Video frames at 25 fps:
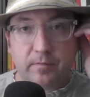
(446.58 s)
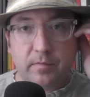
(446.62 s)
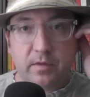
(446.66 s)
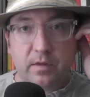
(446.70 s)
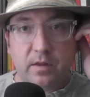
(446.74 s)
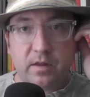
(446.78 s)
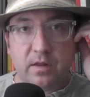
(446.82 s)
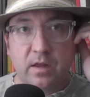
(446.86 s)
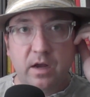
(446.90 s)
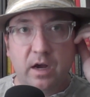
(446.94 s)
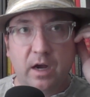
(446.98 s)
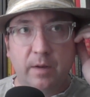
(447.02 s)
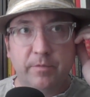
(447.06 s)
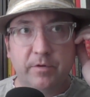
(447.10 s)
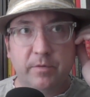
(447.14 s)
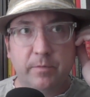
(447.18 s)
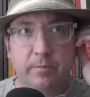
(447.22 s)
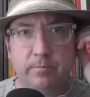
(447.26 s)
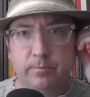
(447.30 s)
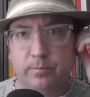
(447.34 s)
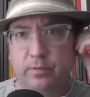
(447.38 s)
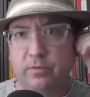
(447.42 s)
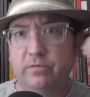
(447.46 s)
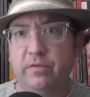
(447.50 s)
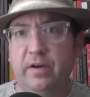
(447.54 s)
to
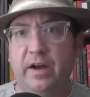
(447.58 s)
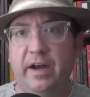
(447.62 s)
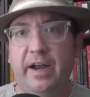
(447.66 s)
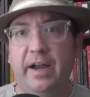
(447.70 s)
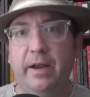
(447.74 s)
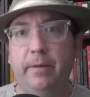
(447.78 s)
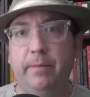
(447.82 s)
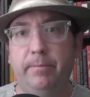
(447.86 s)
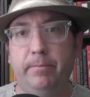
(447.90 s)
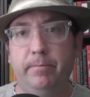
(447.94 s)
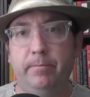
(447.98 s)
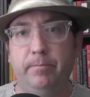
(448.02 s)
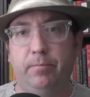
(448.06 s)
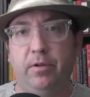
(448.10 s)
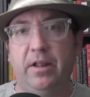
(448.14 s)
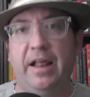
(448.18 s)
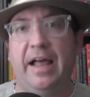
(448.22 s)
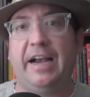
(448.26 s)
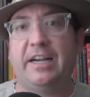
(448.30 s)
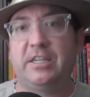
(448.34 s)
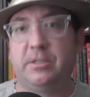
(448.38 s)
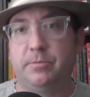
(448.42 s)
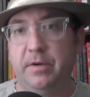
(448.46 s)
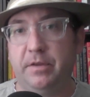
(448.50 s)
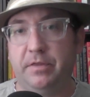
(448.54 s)
provide
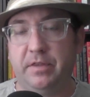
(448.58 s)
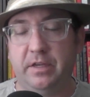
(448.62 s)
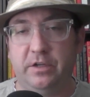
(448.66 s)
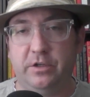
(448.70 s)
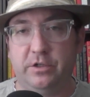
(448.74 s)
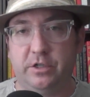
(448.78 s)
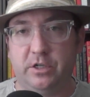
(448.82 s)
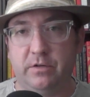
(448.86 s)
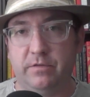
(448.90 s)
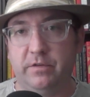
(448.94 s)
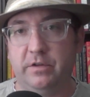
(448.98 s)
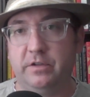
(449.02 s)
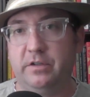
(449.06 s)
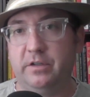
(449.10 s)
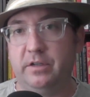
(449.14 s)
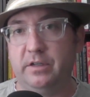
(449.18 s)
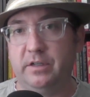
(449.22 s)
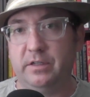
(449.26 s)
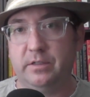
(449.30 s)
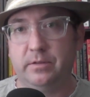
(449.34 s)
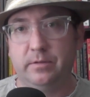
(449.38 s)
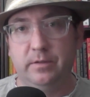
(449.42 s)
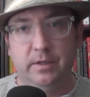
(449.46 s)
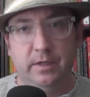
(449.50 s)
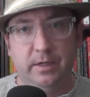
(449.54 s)
blacksmithing
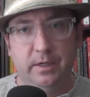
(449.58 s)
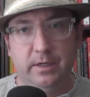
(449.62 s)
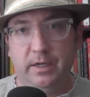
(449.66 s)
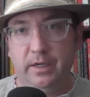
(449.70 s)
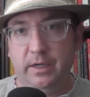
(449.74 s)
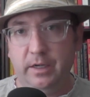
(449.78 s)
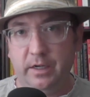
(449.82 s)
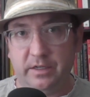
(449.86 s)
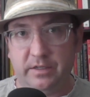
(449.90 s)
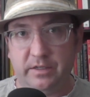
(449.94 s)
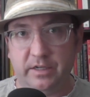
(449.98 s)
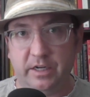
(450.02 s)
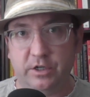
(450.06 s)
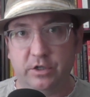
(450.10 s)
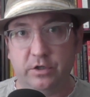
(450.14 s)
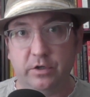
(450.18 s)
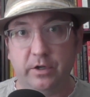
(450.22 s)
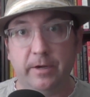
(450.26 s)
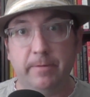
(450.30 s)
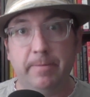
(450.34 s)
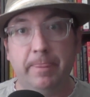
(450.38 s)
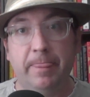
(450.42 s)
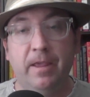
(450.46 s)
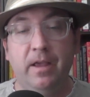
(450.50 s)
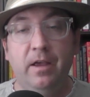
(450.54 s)
services,
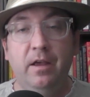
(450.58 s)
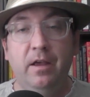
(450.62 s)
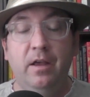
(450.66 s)
essentially.